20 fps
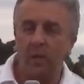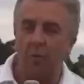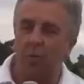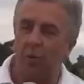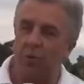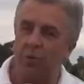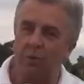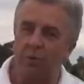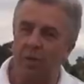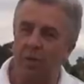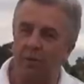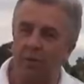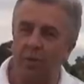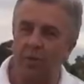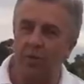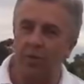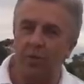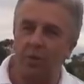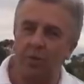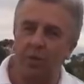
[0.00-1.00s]
wasn't ready for
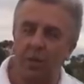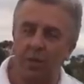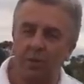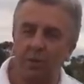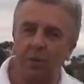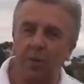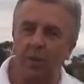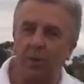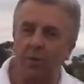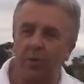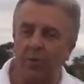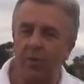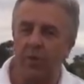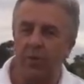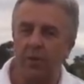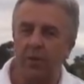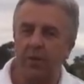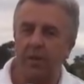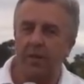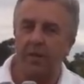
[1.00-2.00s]
use in 2012.
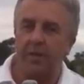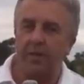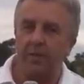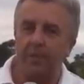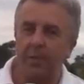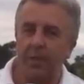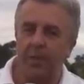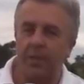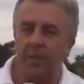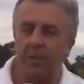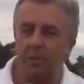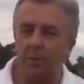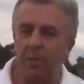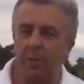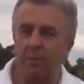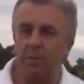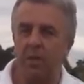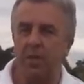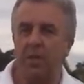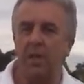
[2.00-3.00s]
I think the weather
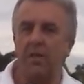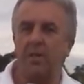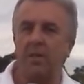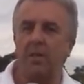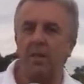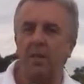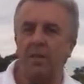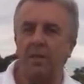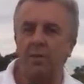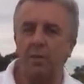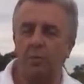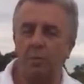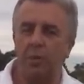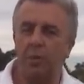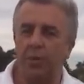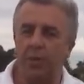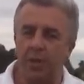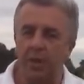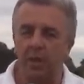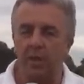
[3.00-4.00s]
was against the guys who were
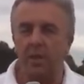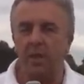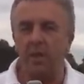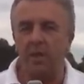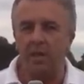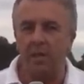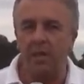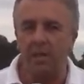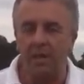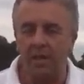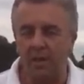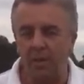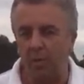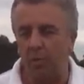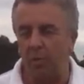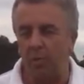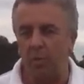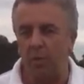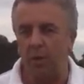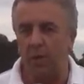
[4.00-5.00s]
building it, and it needed a lot
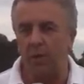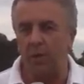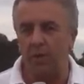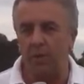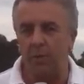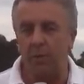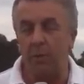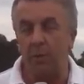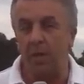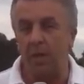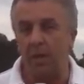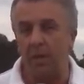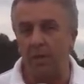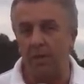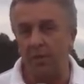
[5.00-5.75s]
more work to be done.